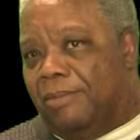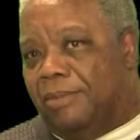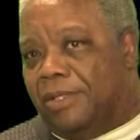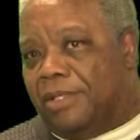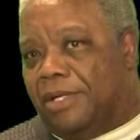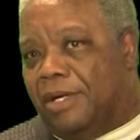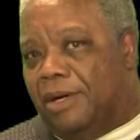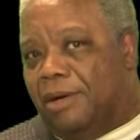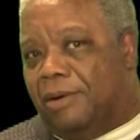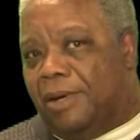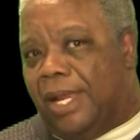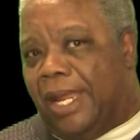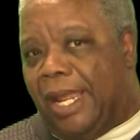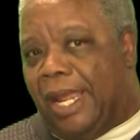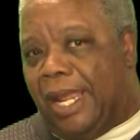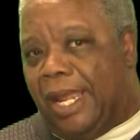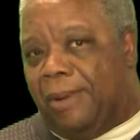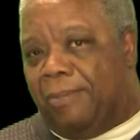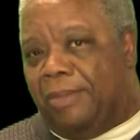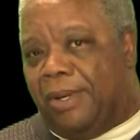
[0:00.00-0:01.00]
It's called
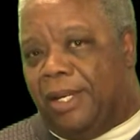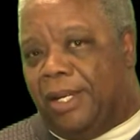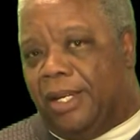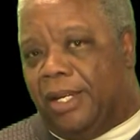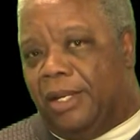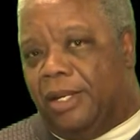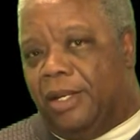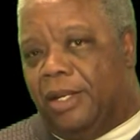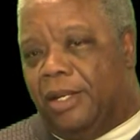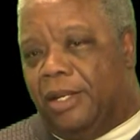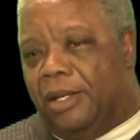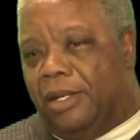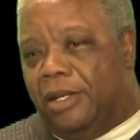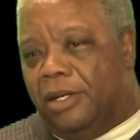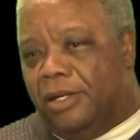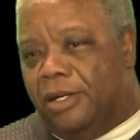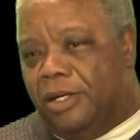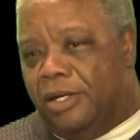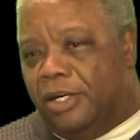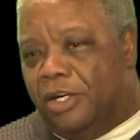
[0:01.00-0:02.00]
Happy
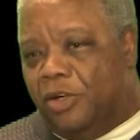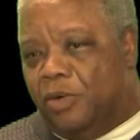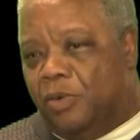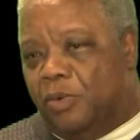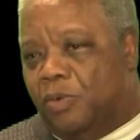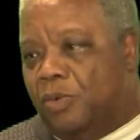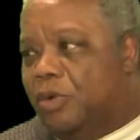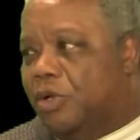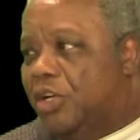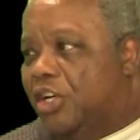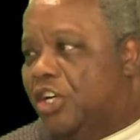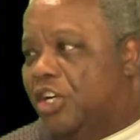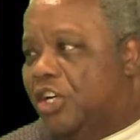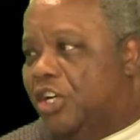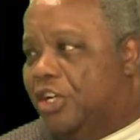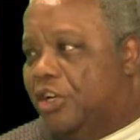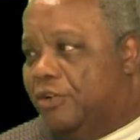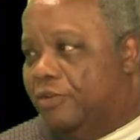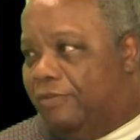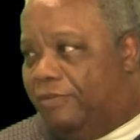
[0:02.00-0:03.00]
New
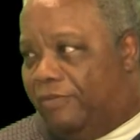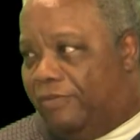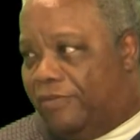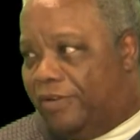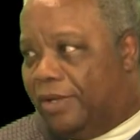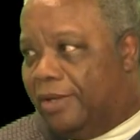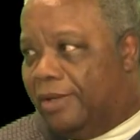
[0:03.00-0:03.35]
Youth,